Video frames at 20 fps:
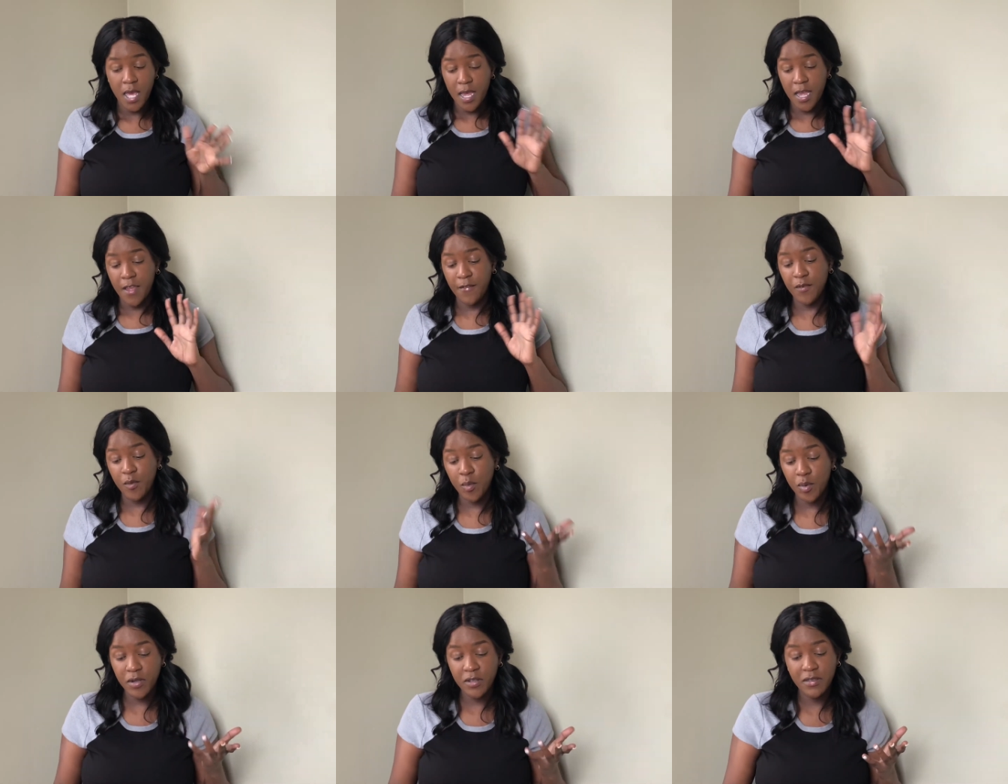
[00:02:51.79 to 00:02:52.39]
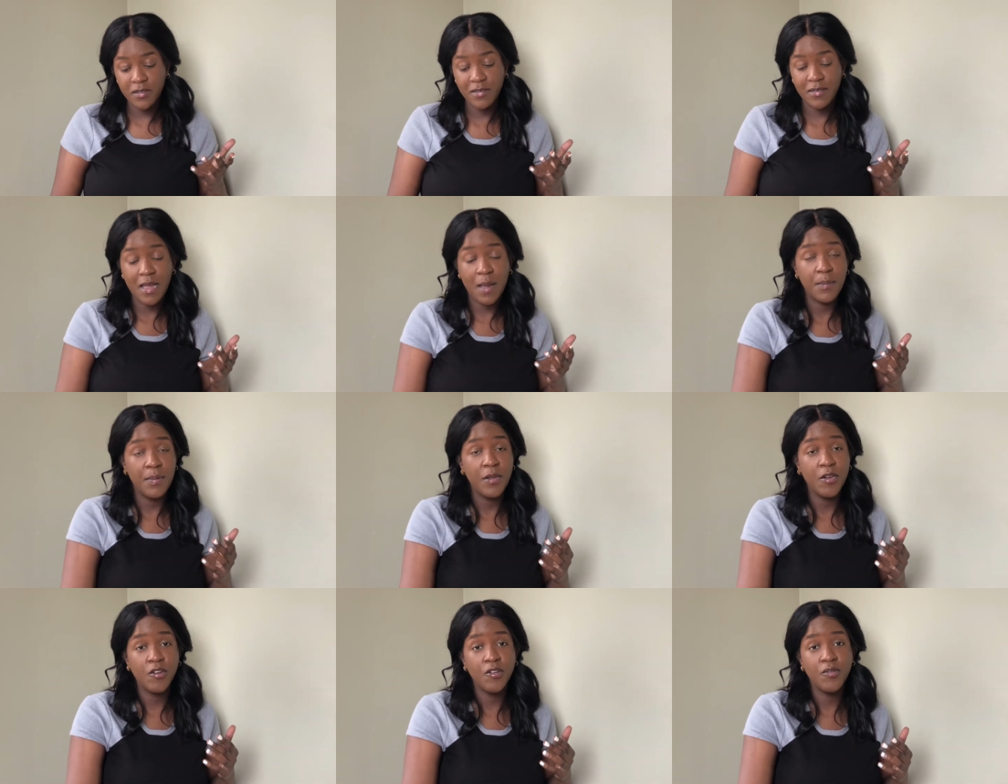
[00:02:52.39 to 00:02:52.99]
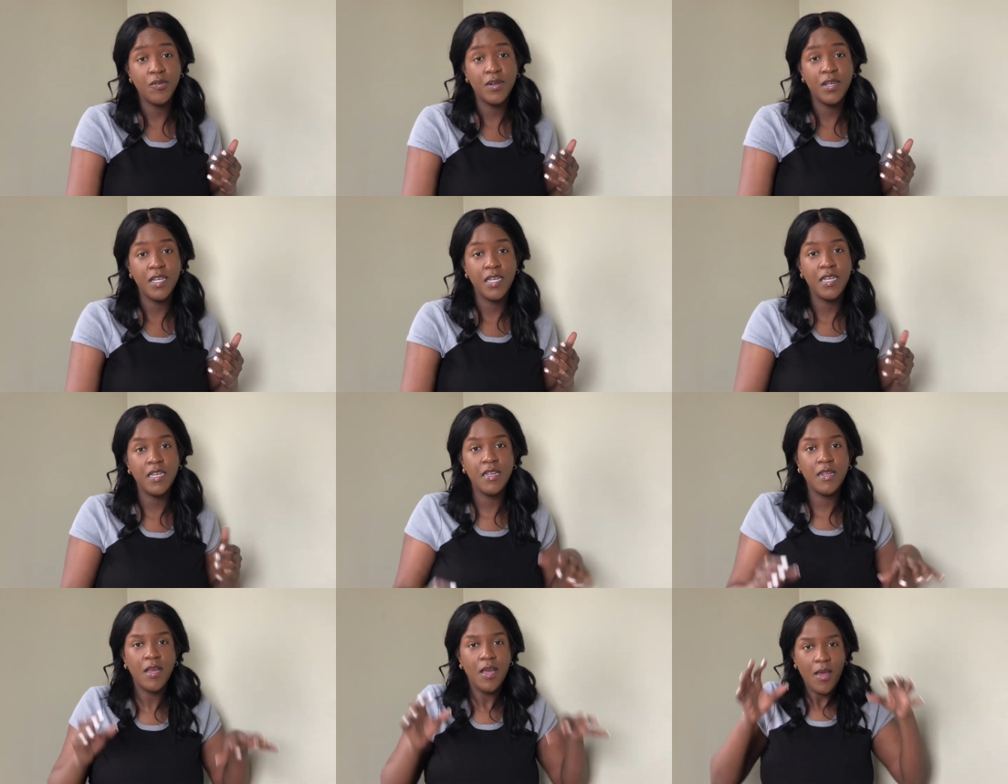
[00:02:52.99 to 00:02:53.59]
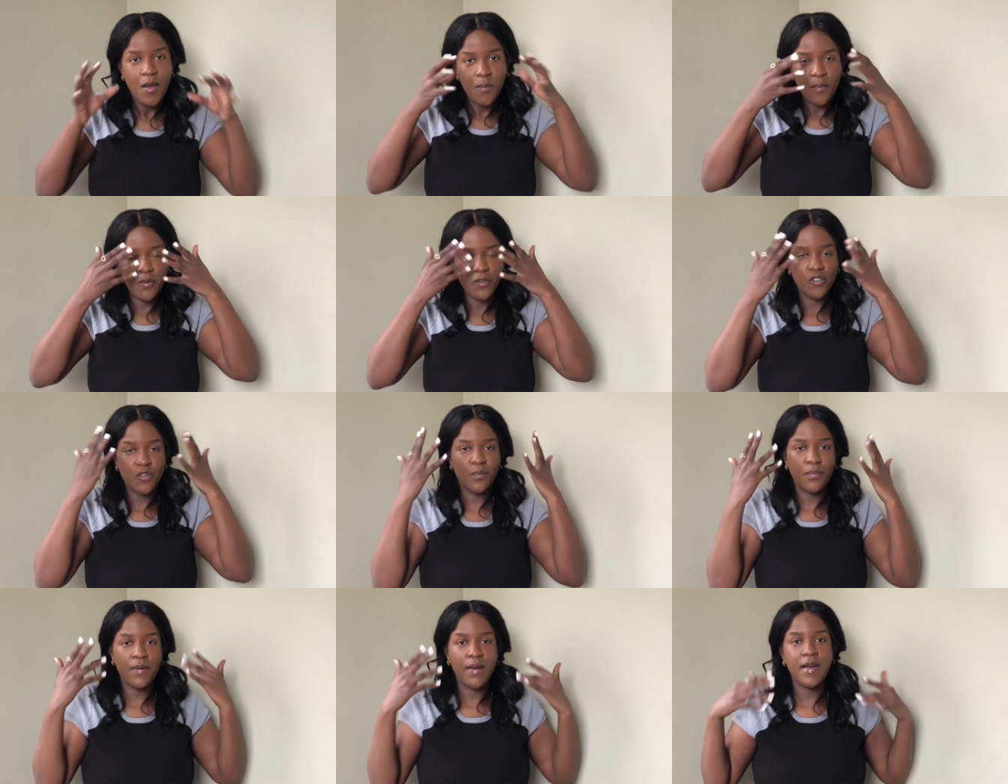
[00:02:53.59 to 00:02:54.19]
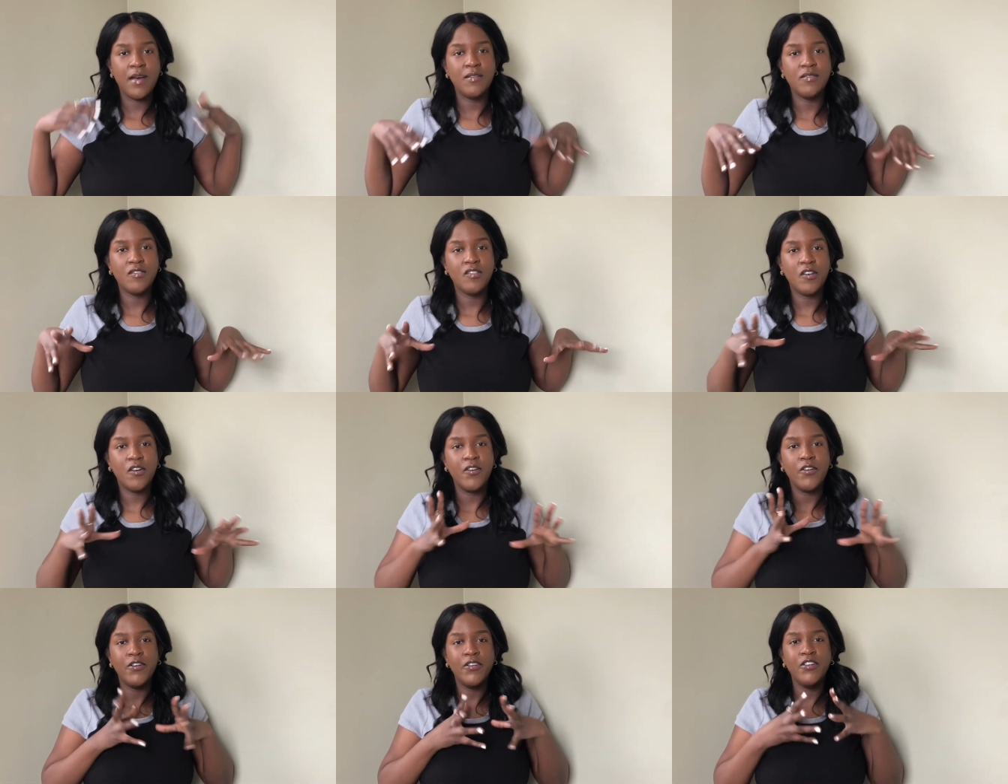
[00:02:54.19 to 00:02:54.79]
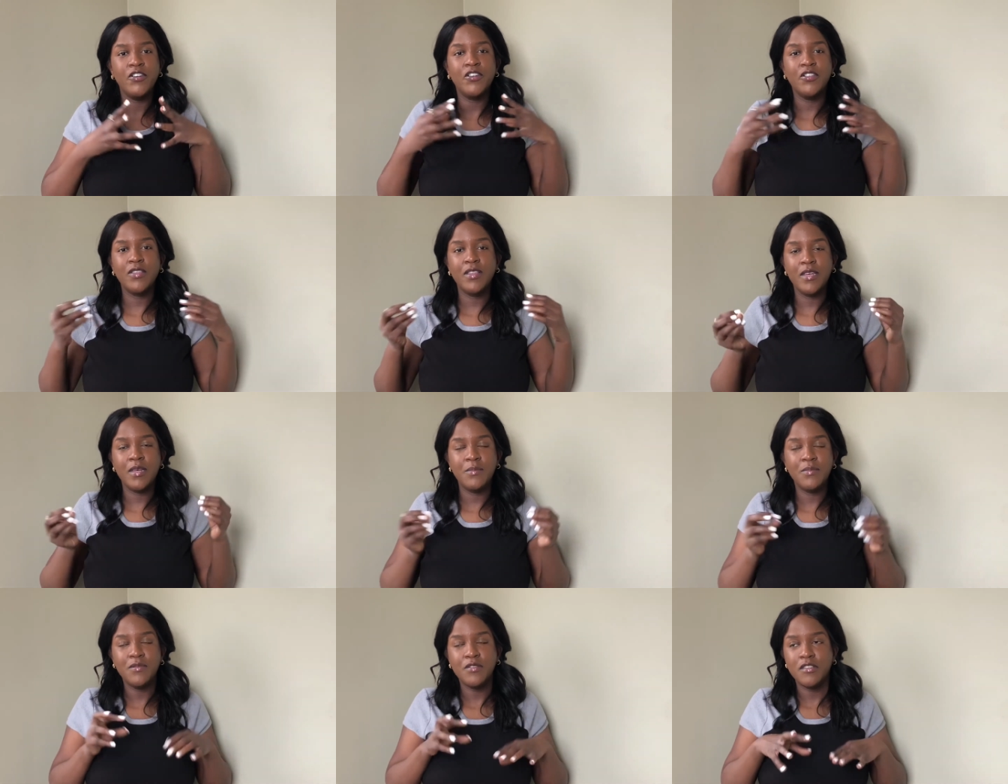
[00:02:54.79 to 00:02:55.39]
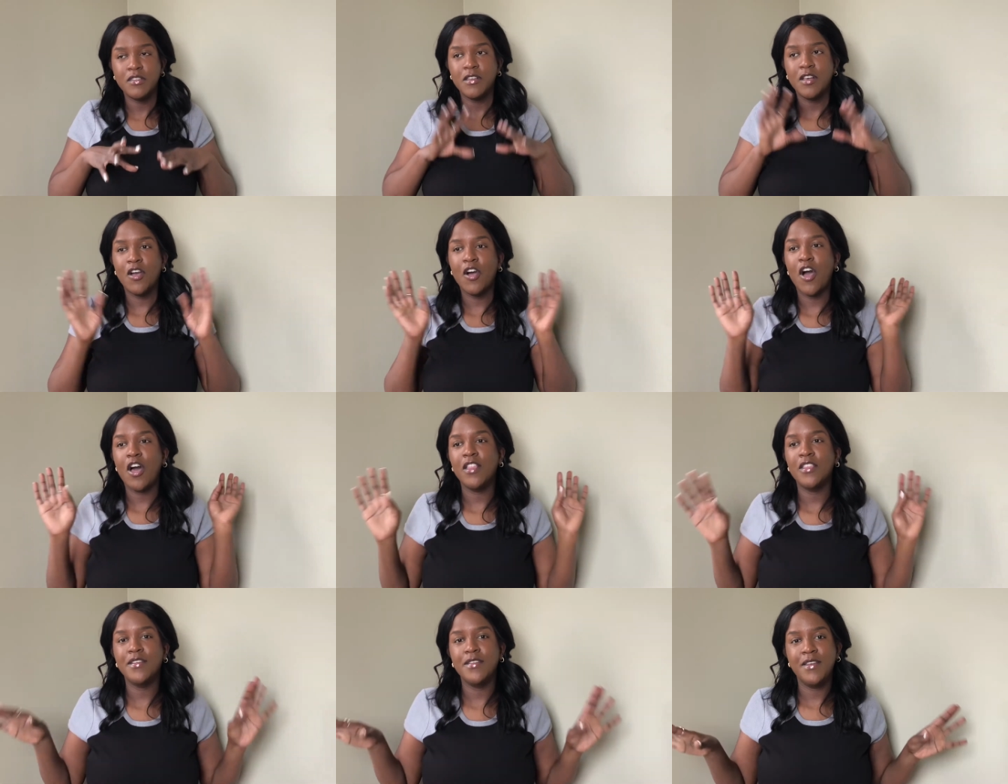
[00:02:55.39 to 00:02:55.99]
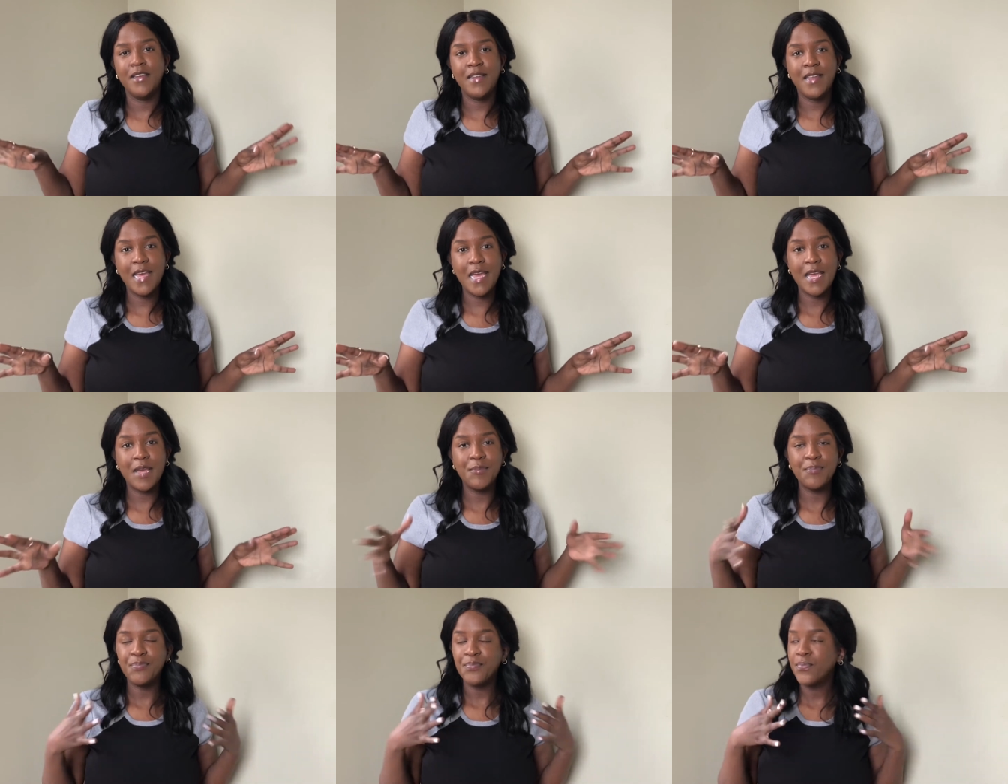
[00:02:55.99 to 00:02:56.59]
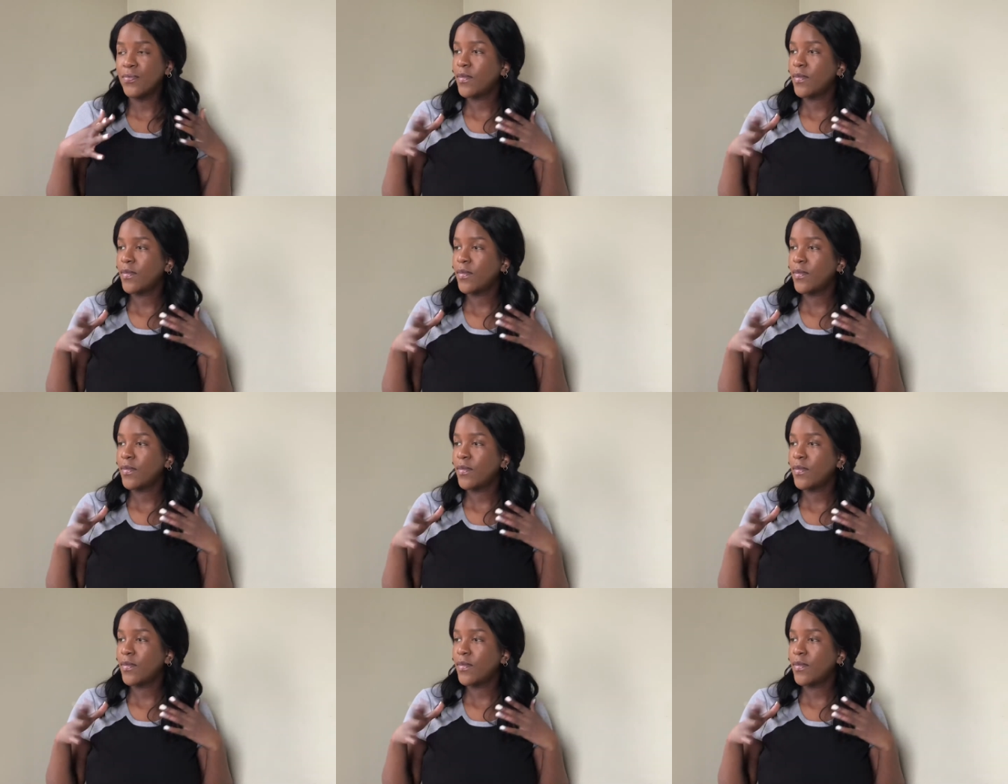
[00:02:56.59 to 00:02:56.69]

If you wanted to stop here, you could put your brows on, your lips, call it a day.